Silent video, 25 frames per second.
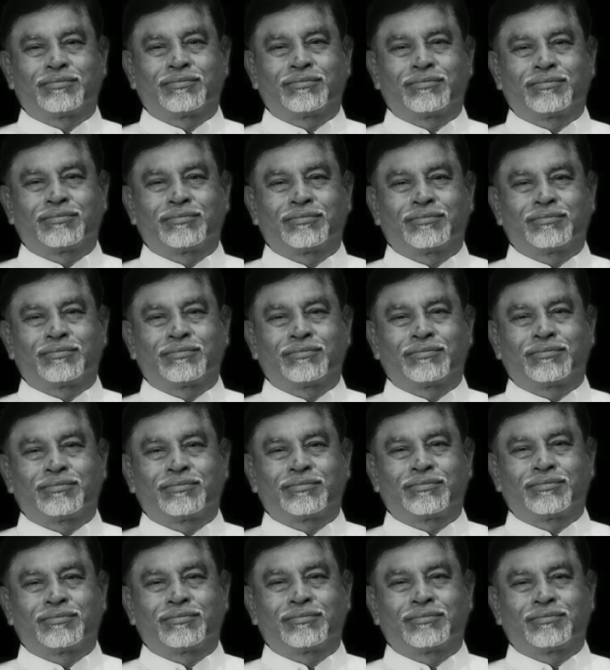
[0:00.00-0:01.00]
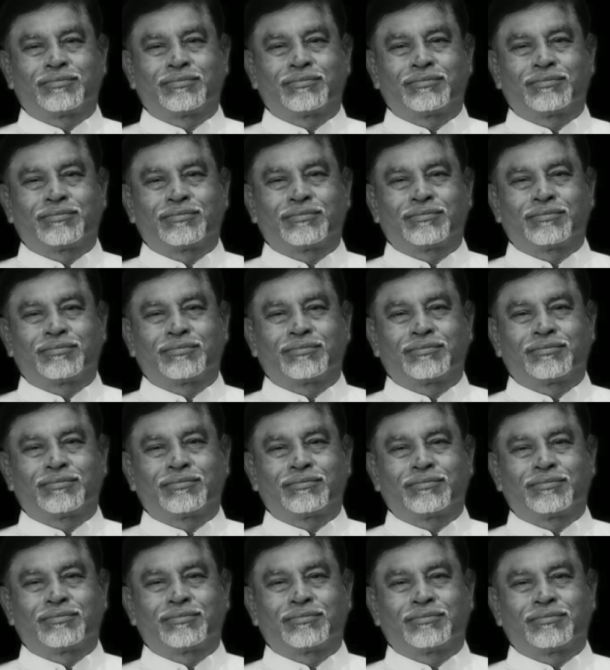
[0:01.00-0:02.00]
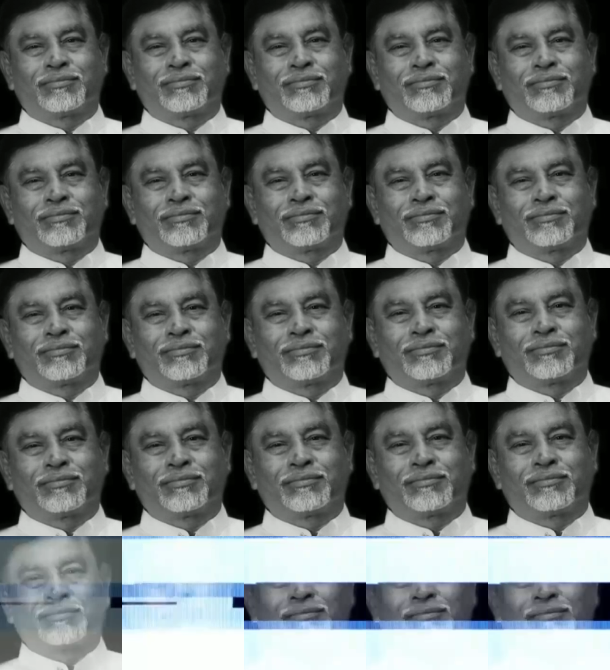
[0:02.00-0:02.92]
(not speaking)